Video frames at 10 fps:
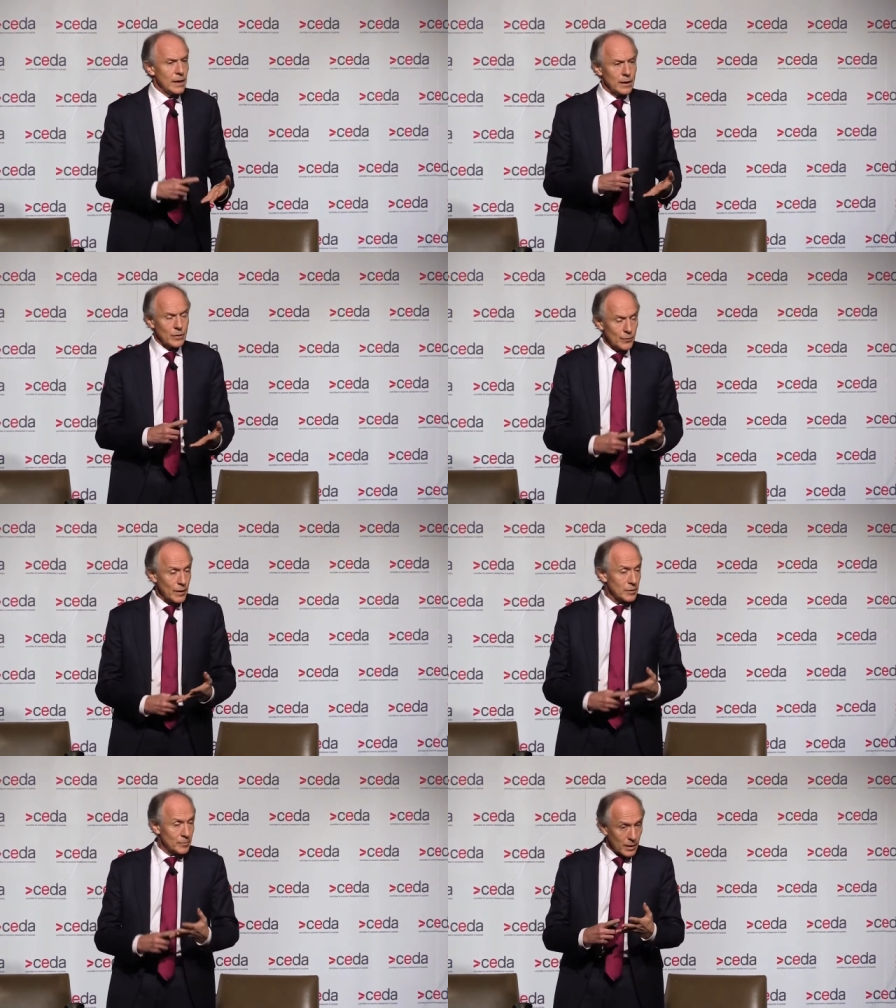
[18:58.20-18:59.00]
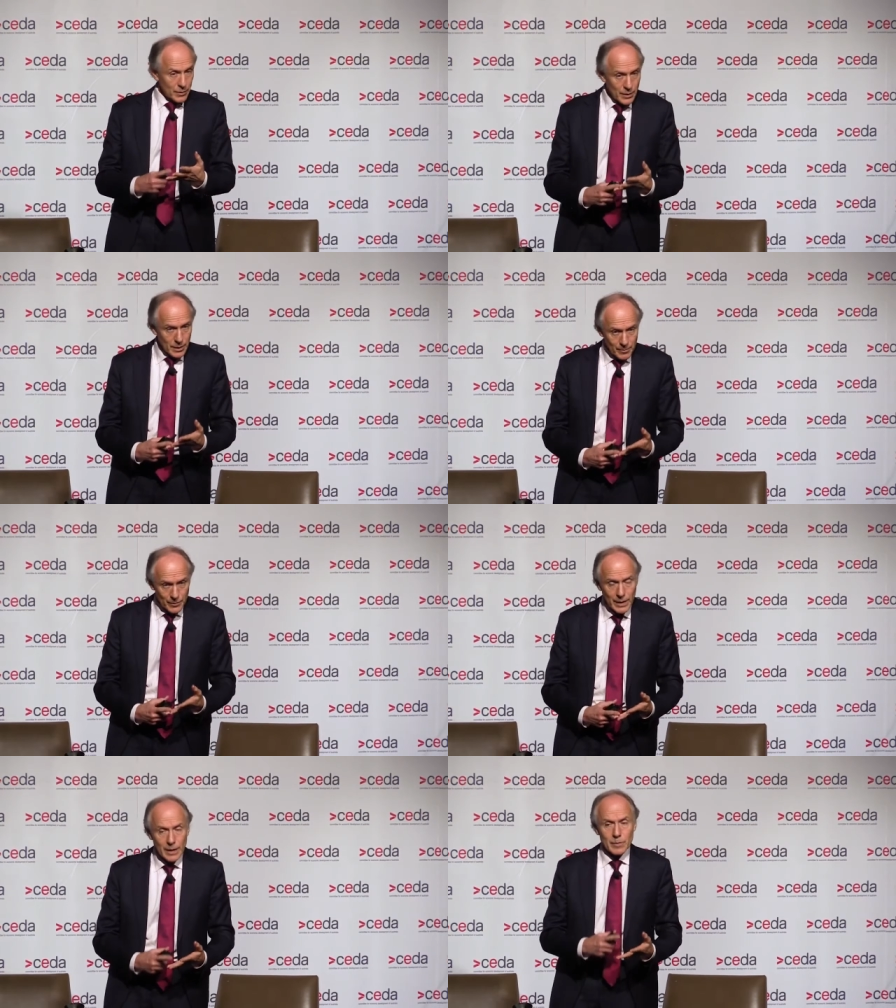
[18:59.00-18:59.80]
and it's funded by
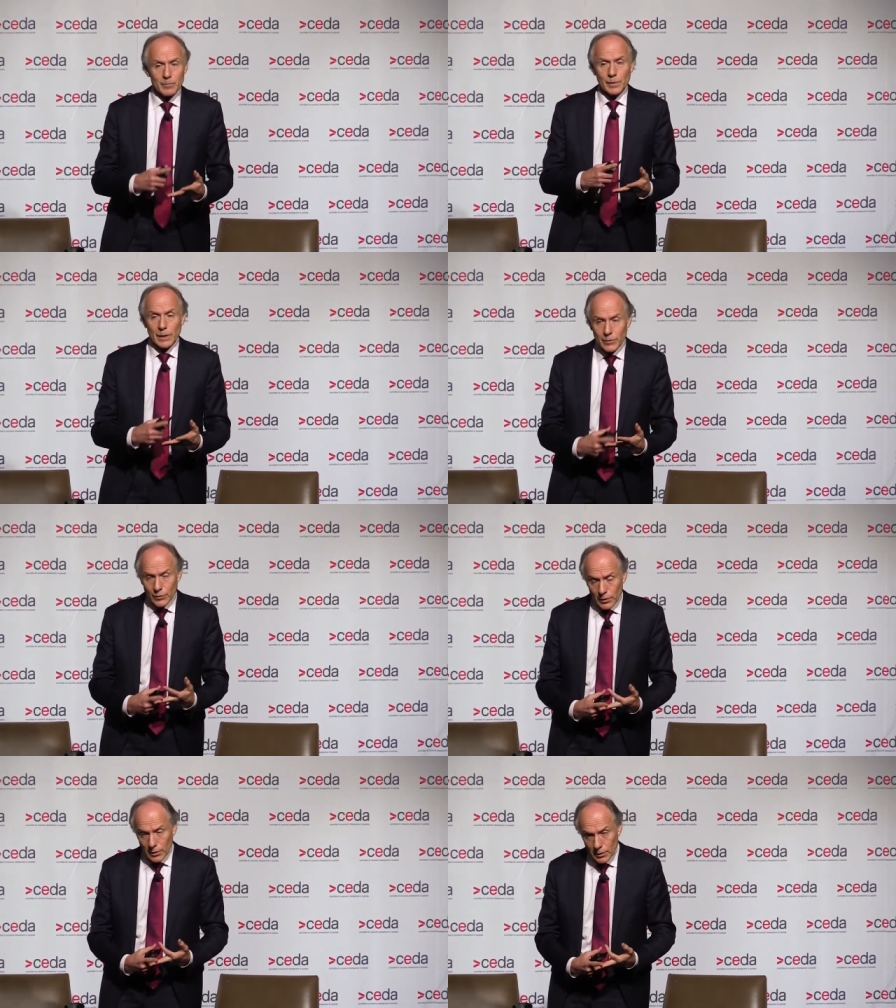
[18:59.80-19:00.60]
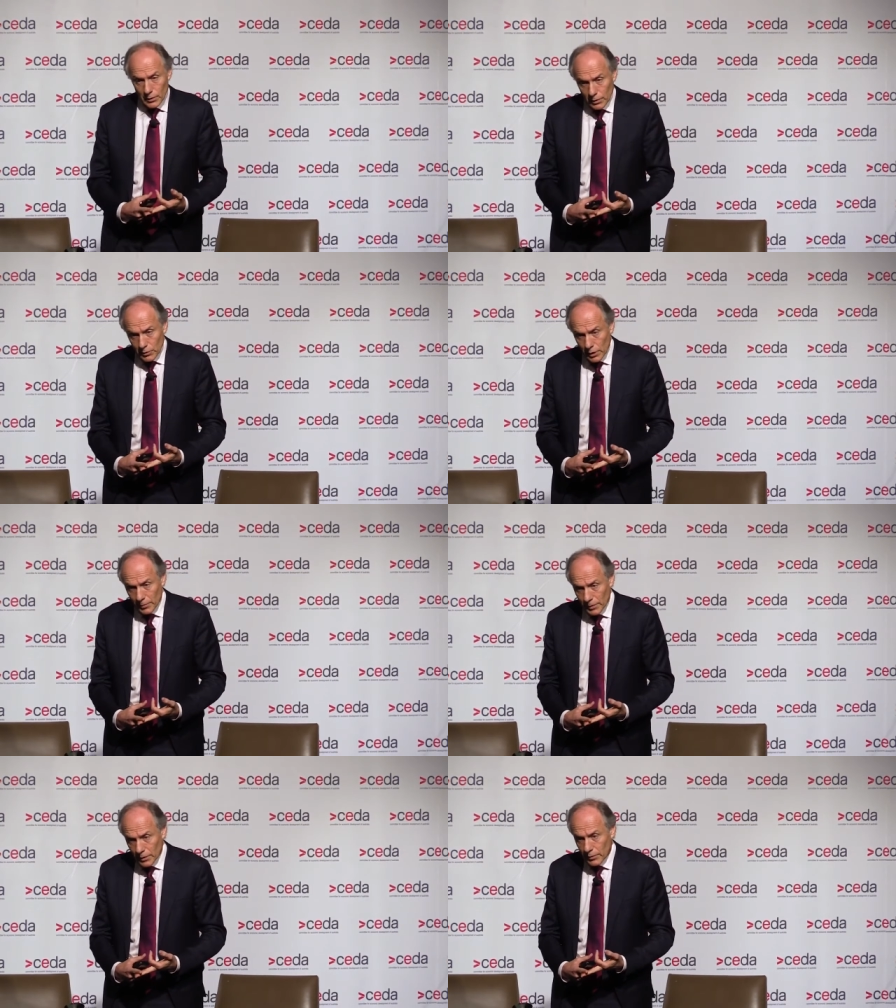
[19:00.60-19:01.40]
them plus the
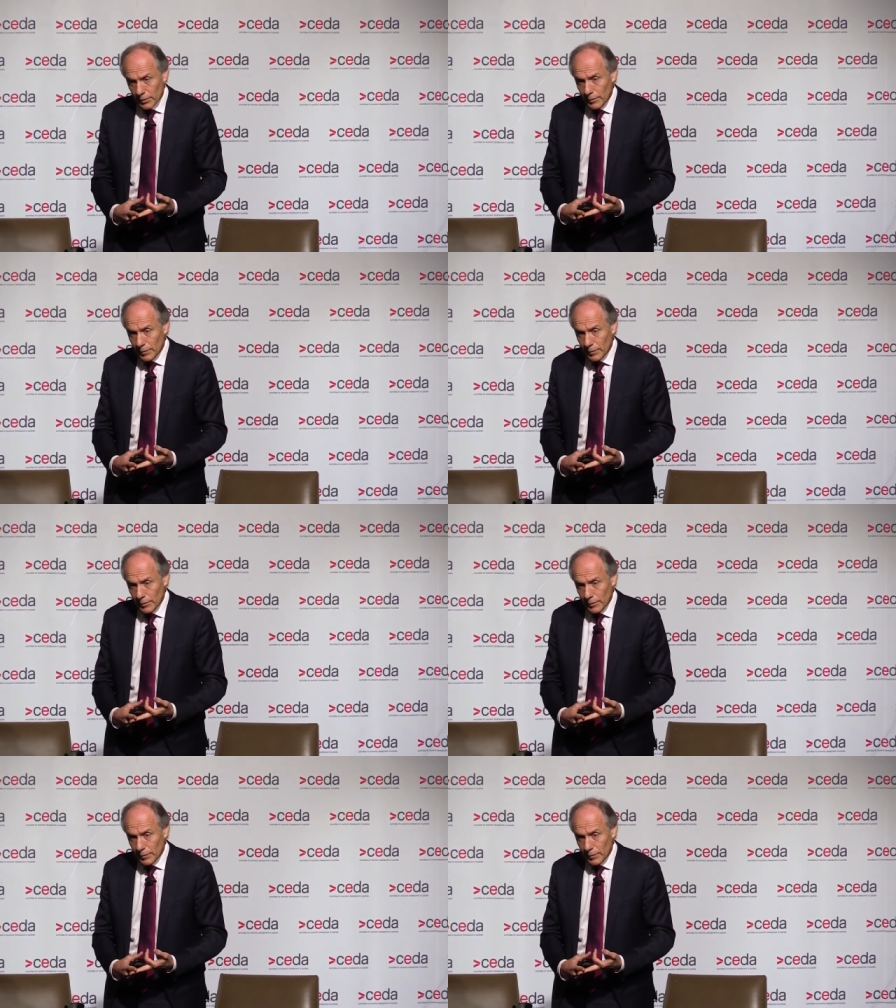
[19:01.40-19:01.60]
Japanese